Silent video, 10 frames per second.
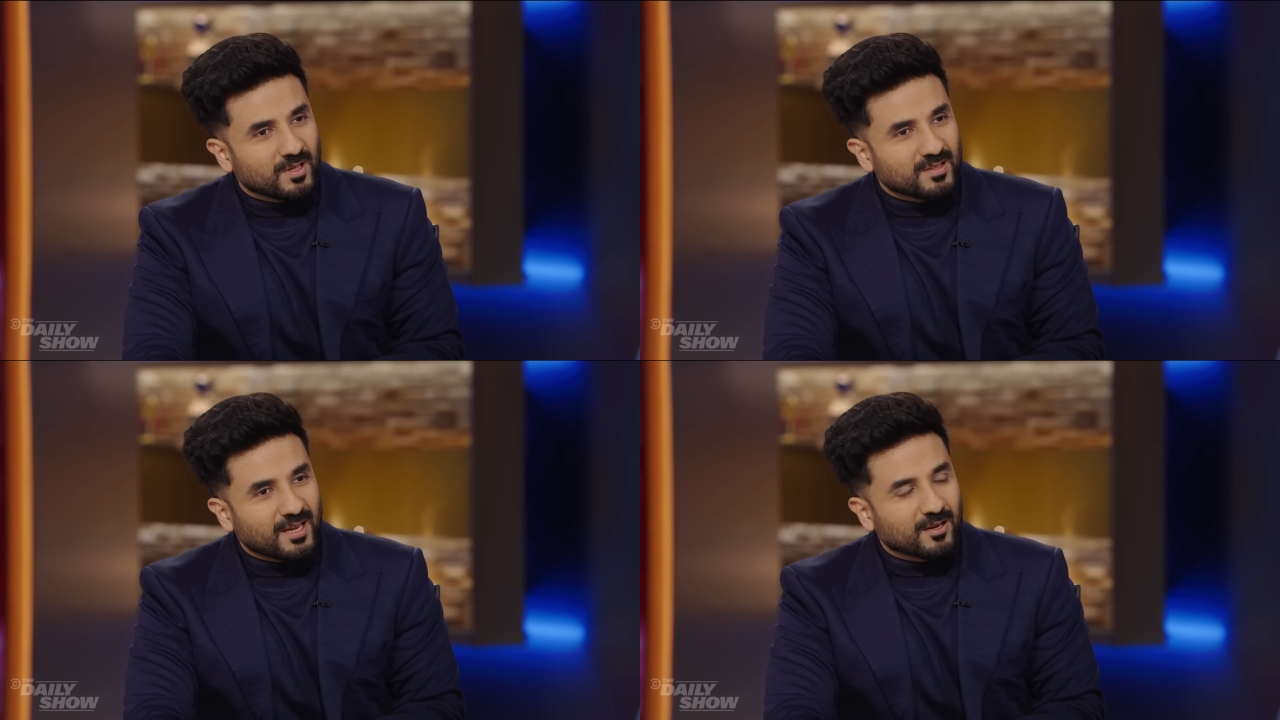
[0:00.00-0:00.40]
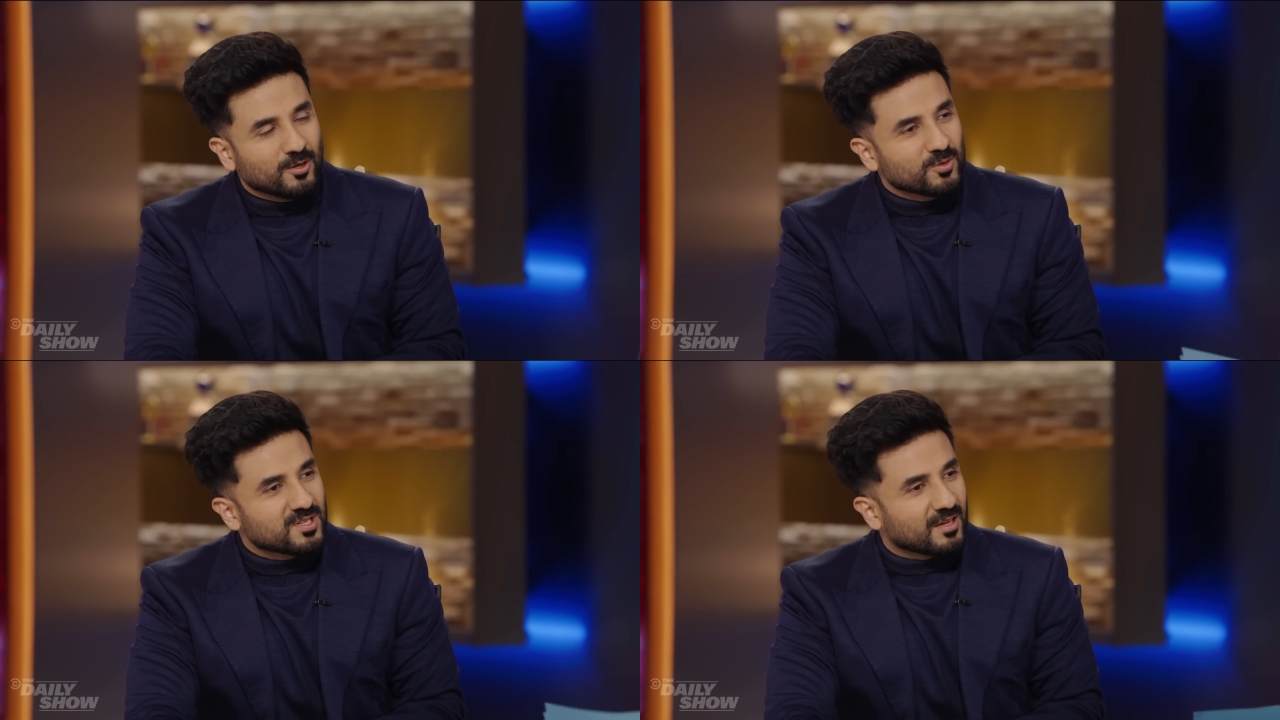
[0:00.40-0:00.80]
that
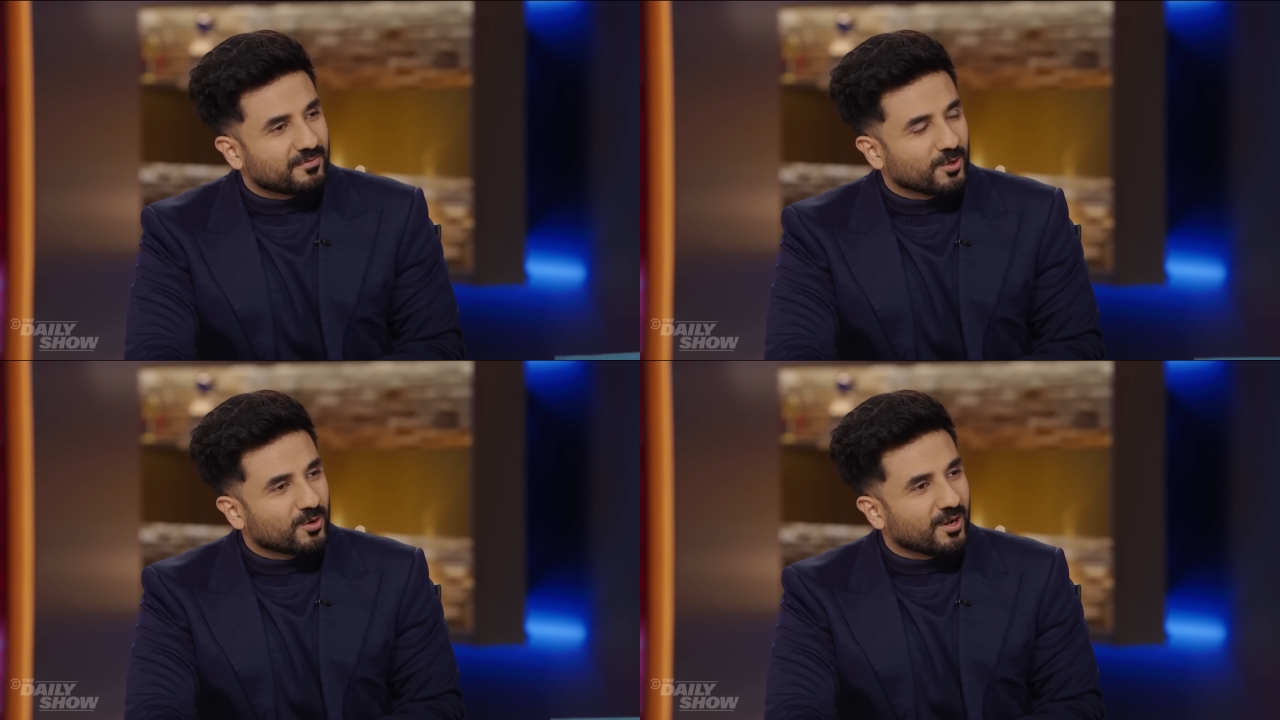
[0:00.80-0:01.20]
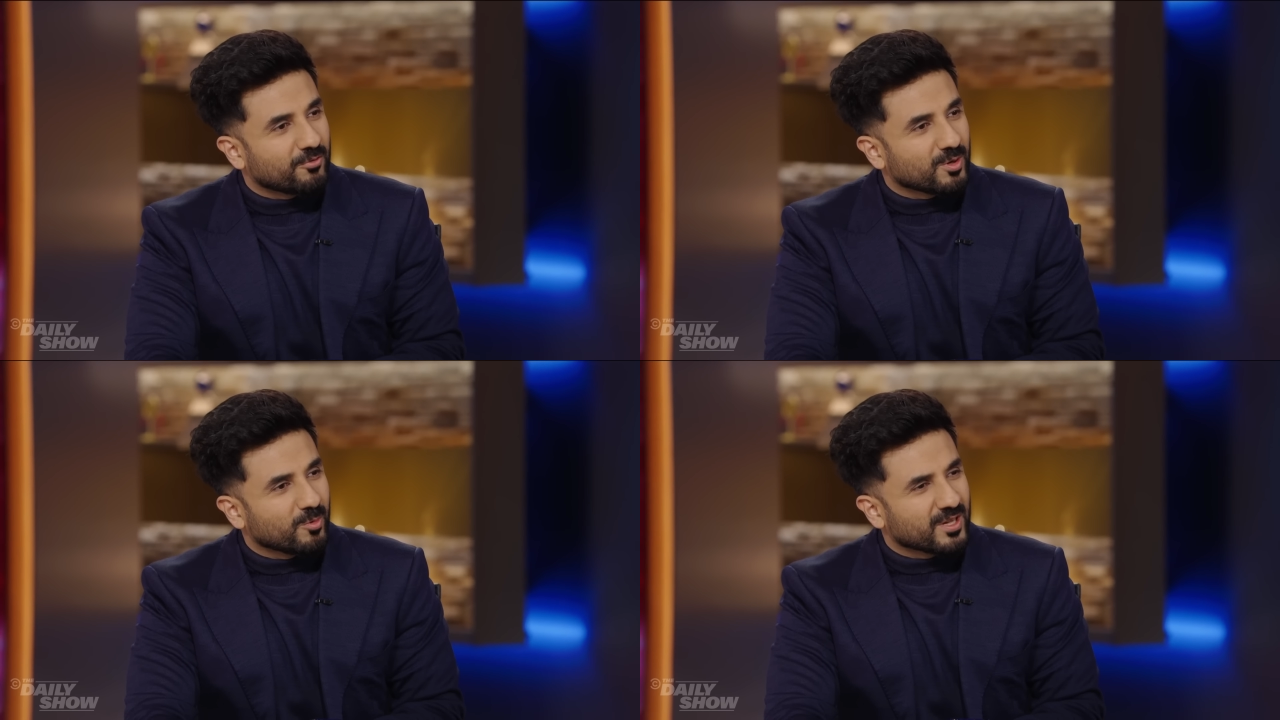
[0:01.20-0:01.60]
includes love for your
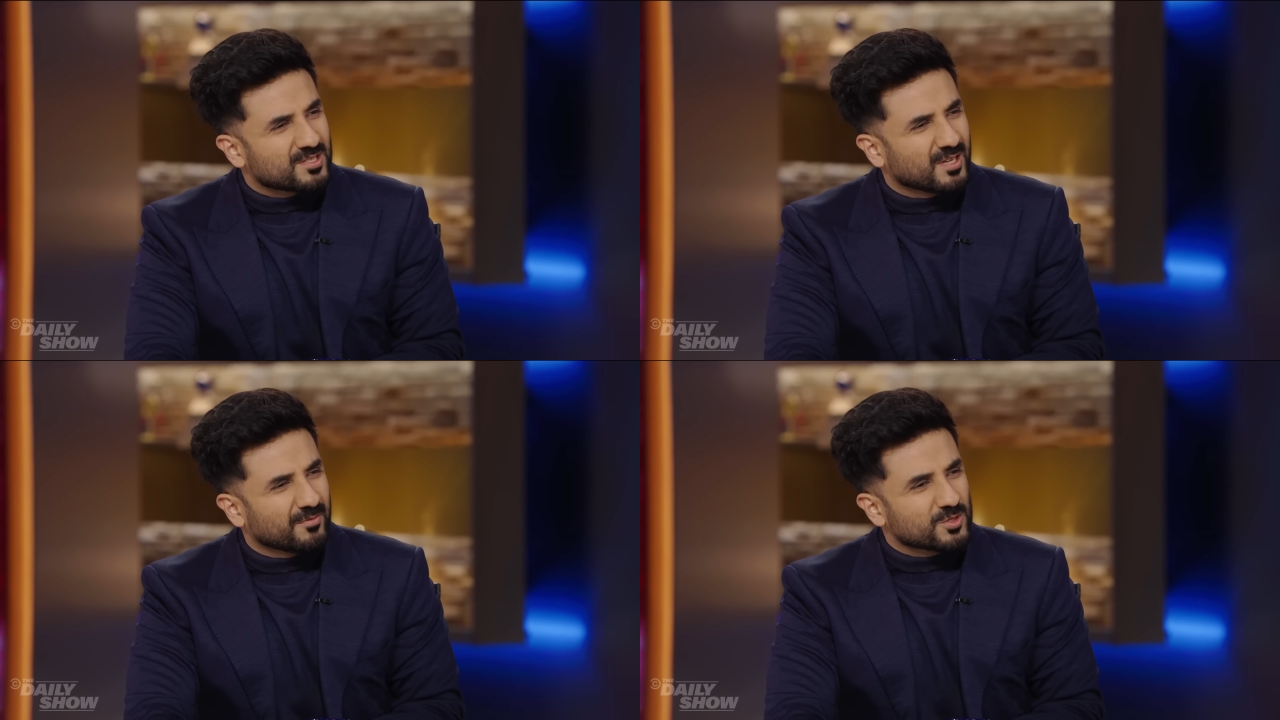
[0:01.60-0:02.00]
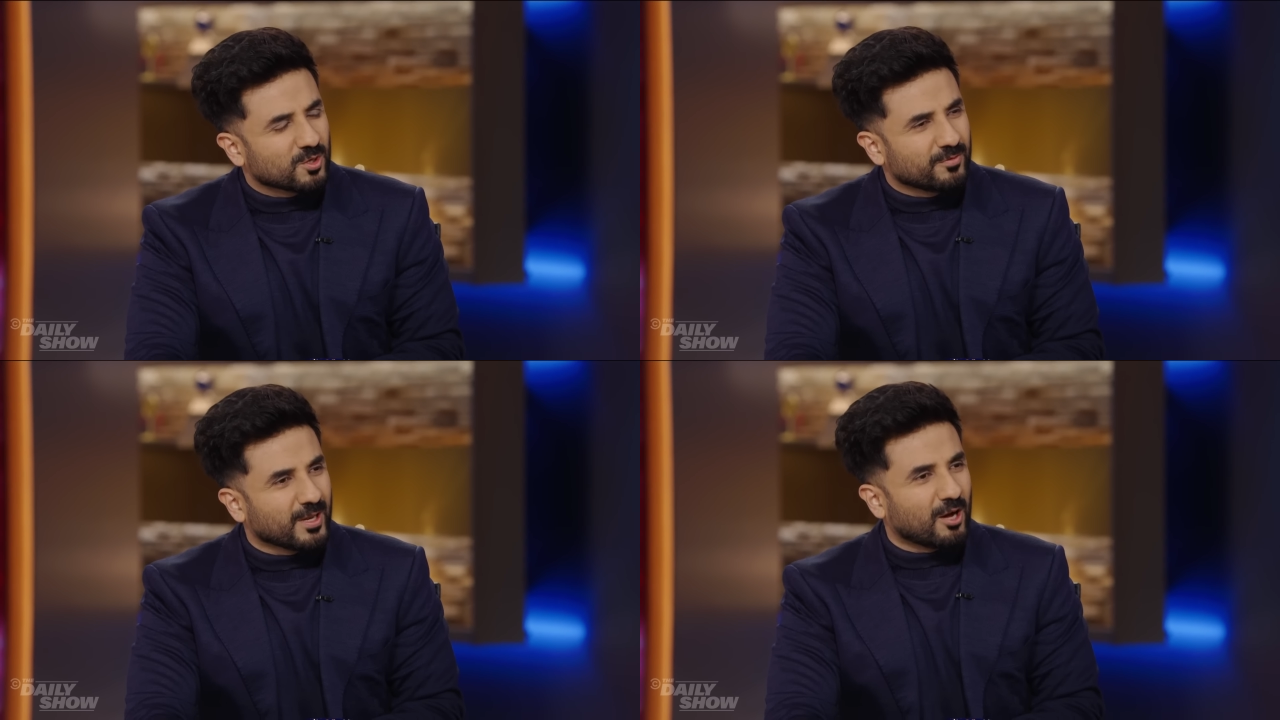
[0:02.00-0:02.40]
country, where it's never sort
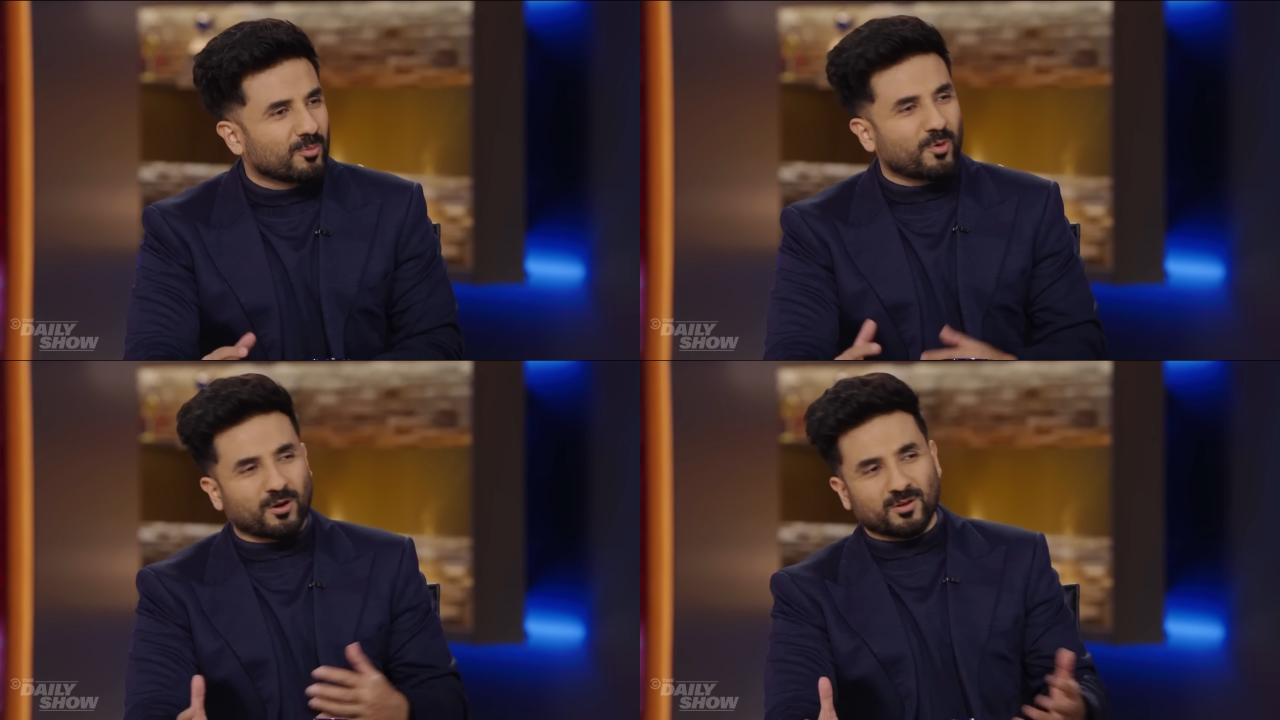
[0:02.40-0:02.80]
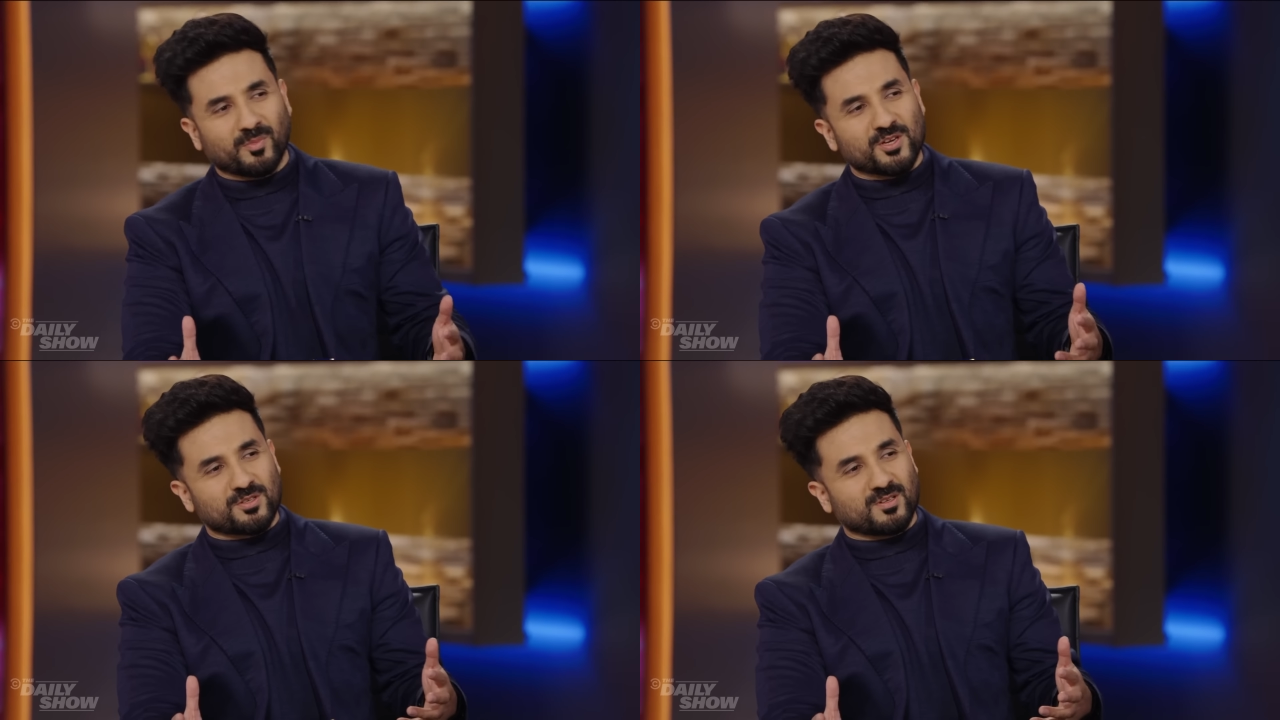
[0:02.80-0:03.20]
of a loud proclamation.